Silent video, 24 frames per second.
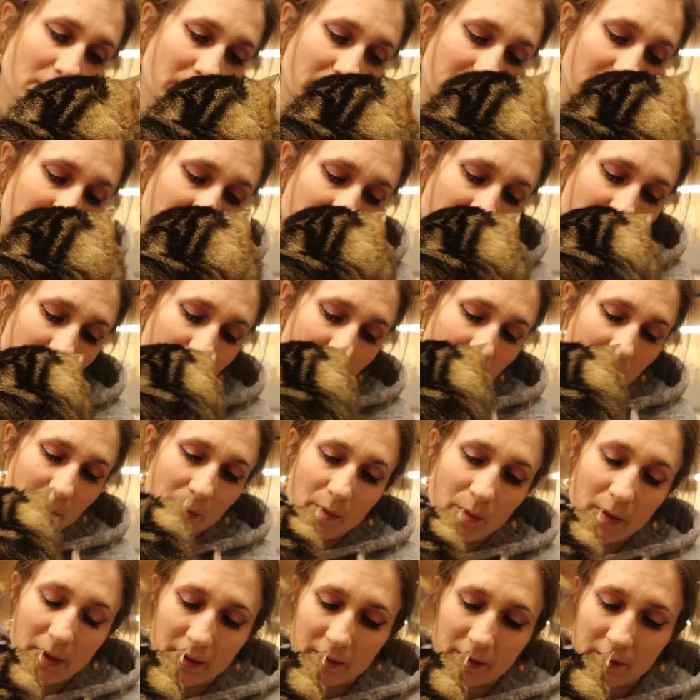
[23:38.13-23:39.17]
I think you may be
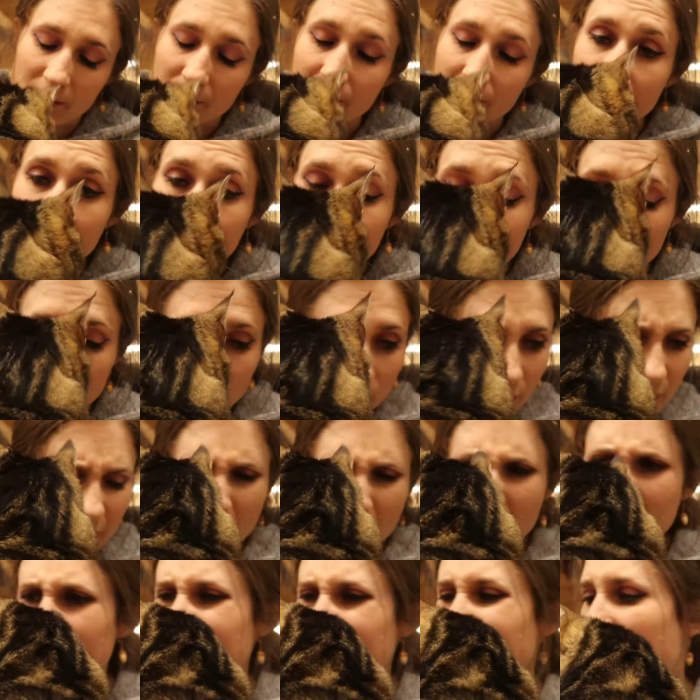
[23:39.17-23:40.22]
right.
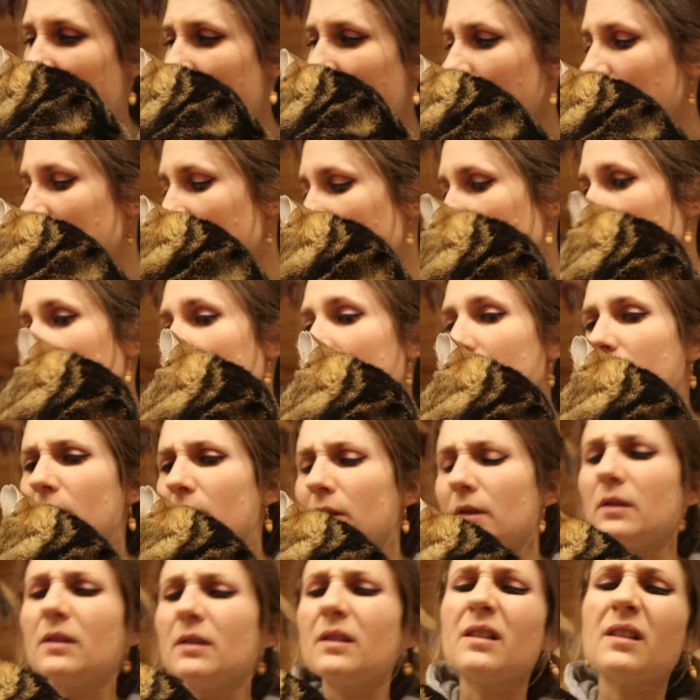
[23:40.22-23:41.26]
What time is it even?